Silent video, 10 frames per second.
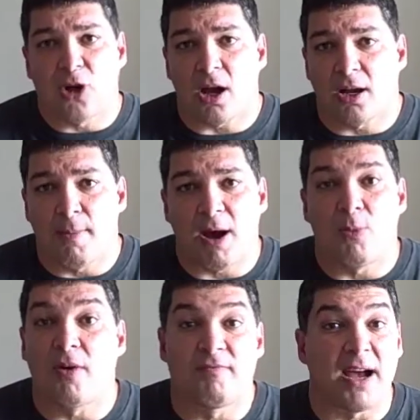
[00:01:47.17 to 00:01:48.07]
talk about
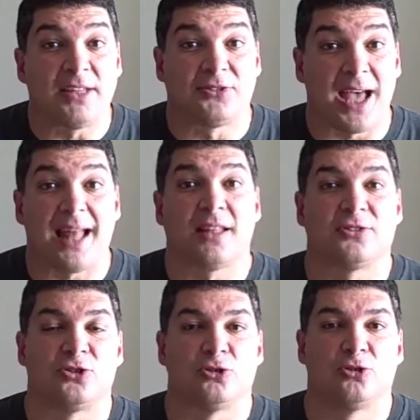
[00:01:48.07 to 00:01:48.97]
what
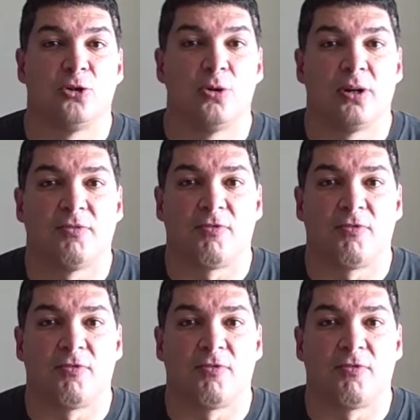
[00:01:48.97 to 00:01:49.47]
Visalus is doing